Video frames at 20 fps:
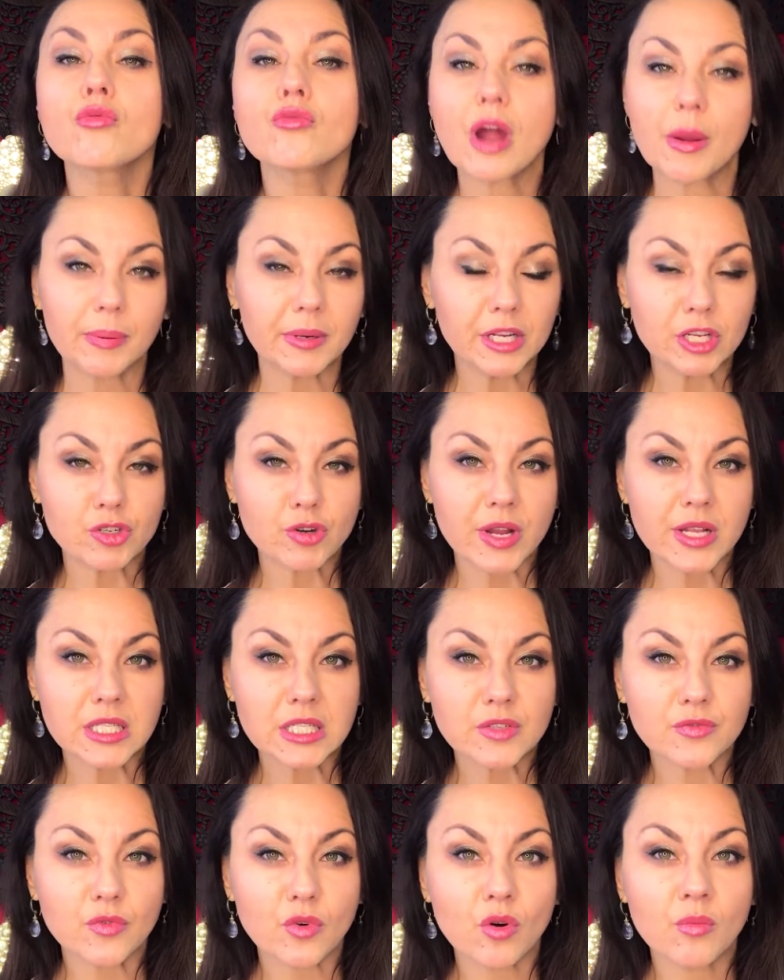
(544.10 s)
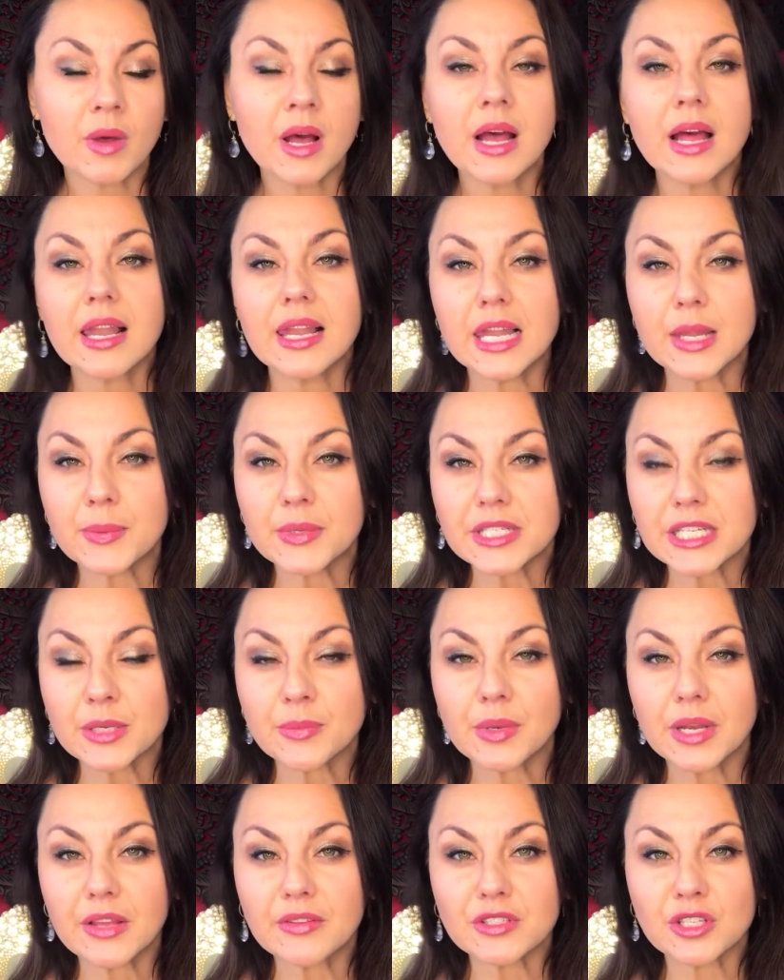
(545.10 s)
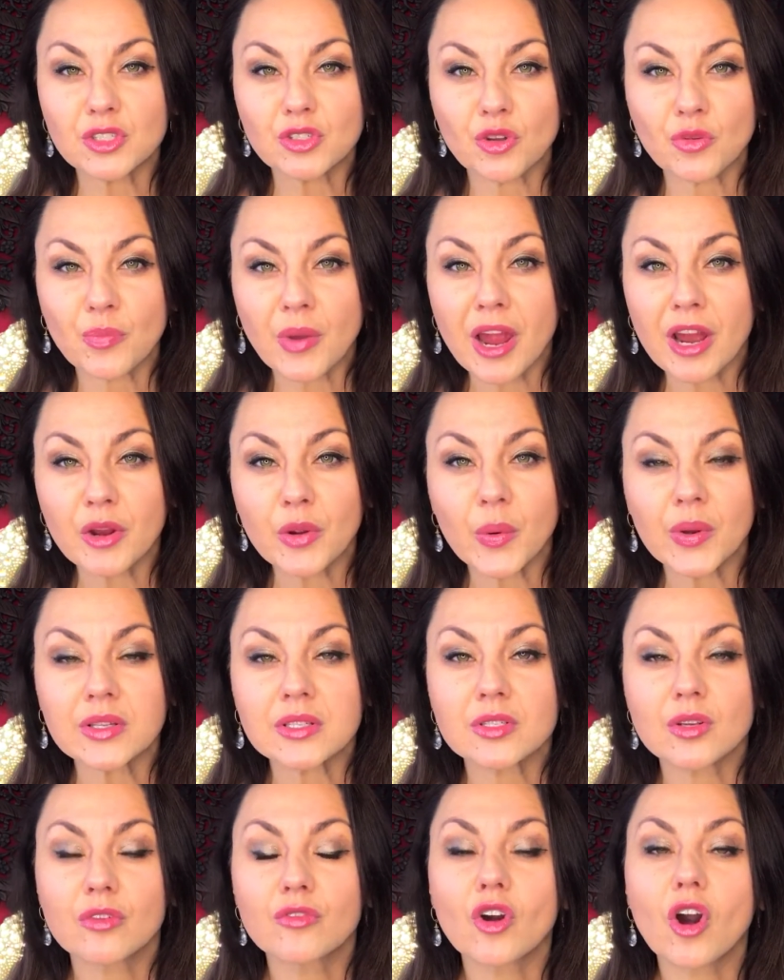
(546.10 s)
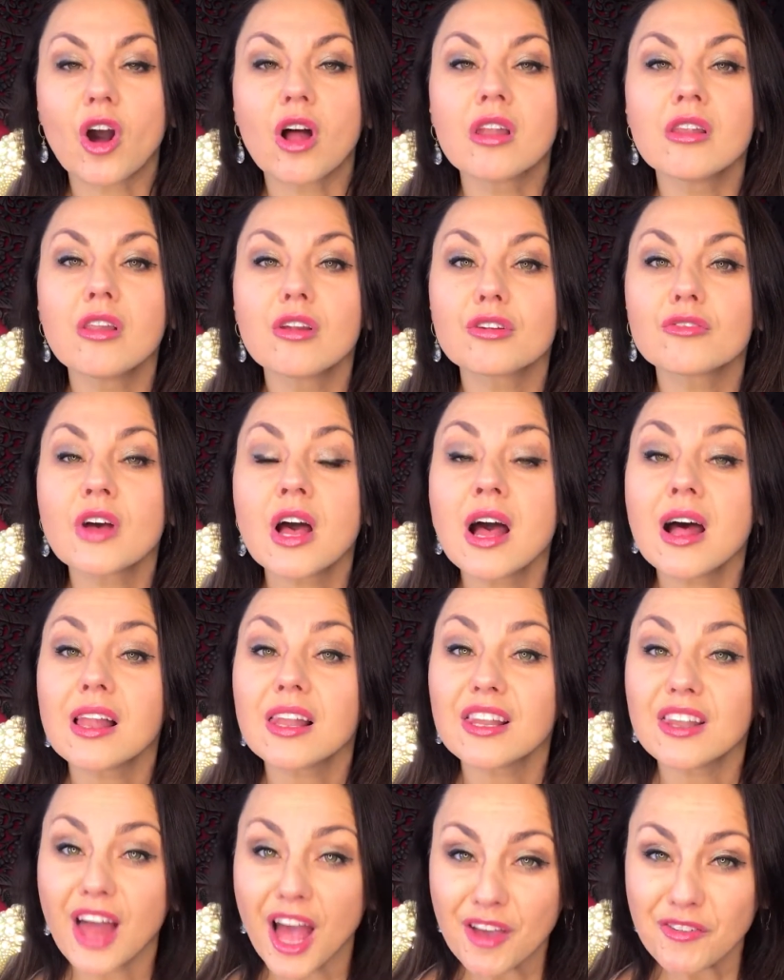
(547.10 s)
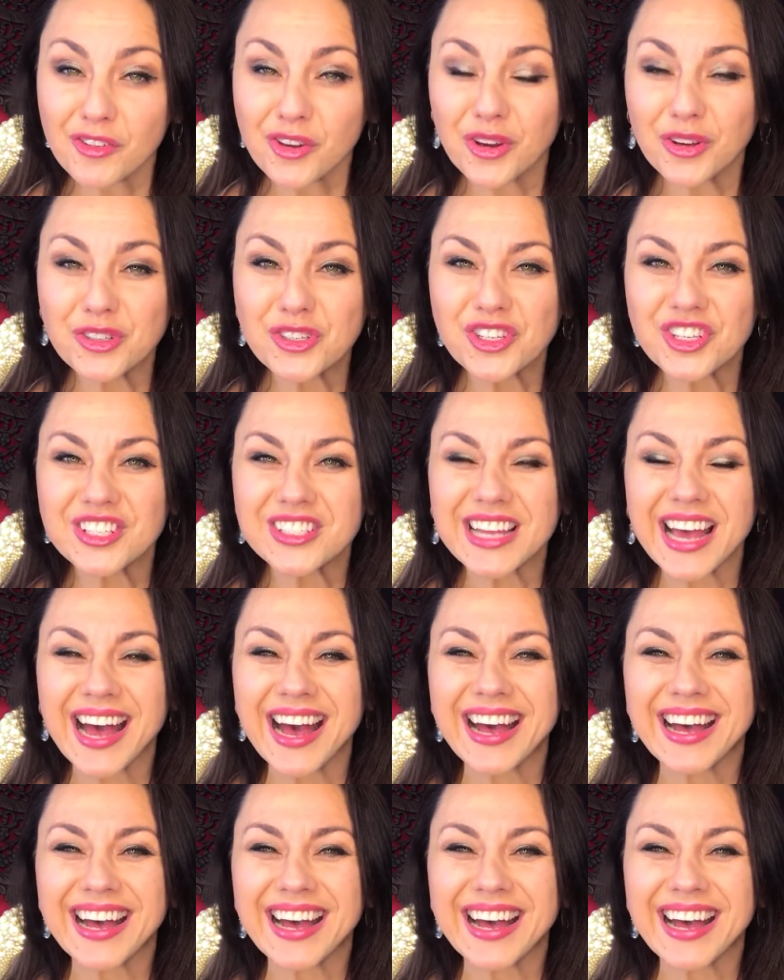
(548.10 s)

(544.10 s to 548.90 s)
rapidly transform limiting beliefs into empowering ones. So I've got a lot of life coaches